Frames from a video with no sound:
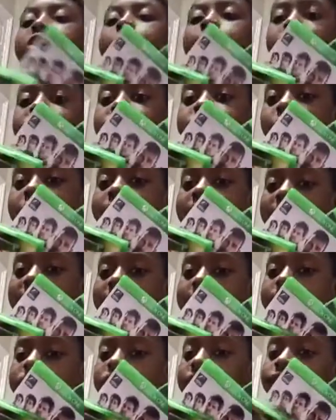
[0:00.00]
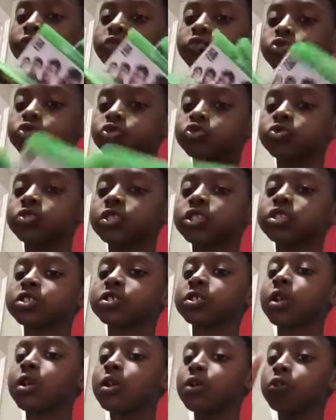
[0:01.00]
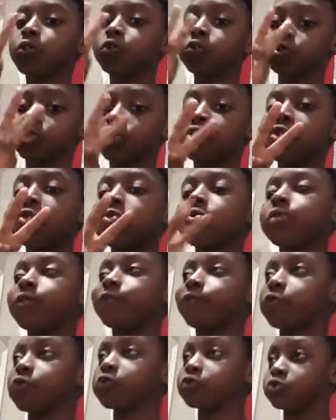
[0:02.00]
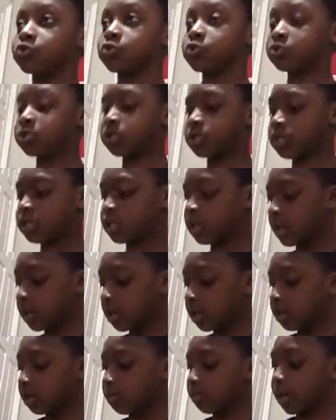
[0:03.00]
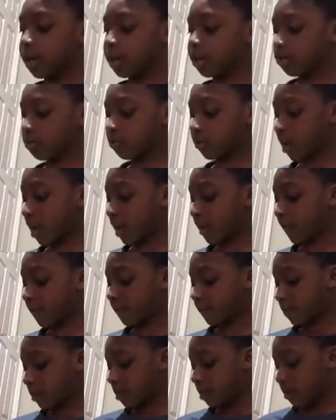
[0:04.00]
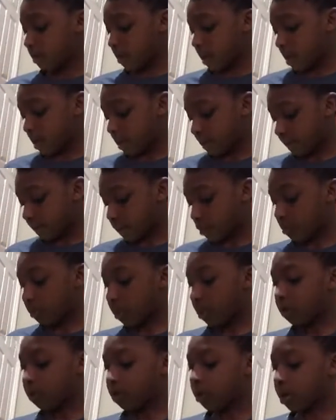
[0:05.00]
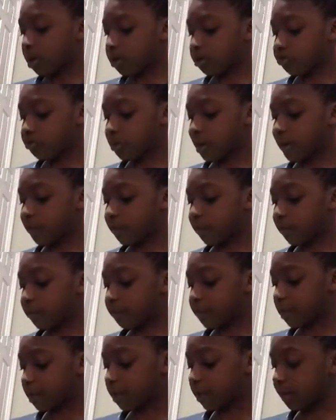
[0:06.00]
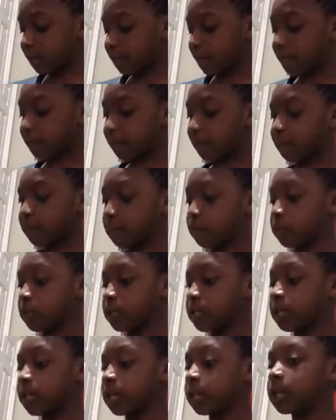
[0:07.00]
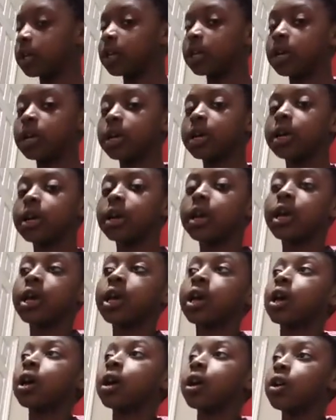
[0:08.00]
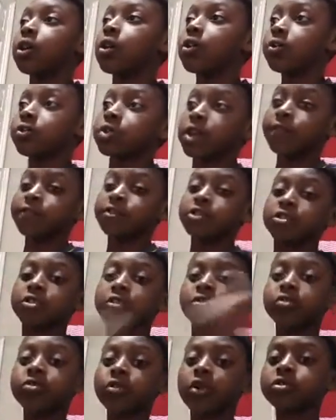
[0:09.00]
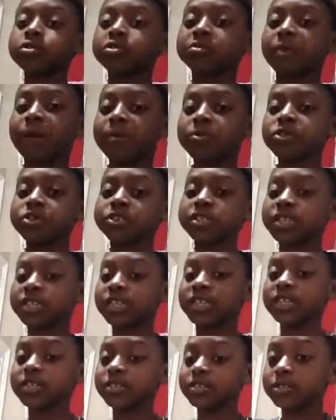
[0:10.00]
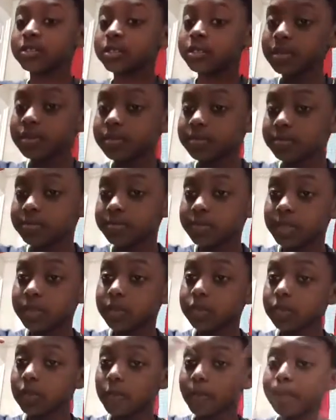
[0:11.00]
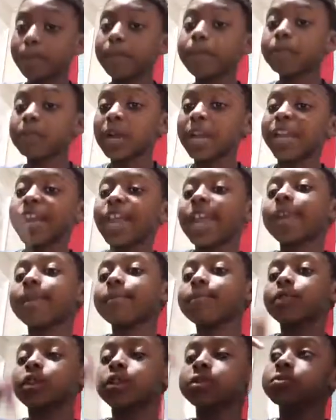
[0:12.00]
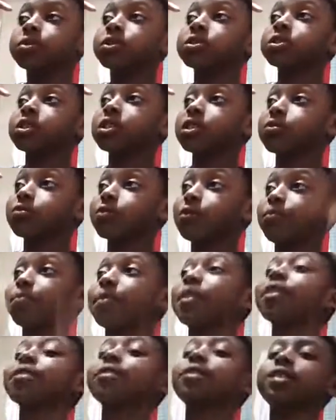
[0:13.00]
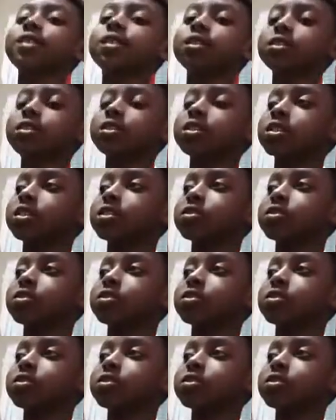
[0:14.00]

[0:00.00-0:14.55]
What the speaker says: Xbox One games of your choice, or 2 of your choice. Minecraft, Formula 1 2015, FIFA 14. All you have to do, go into my Musical.ly. My name on Musical.ly will be in the link in the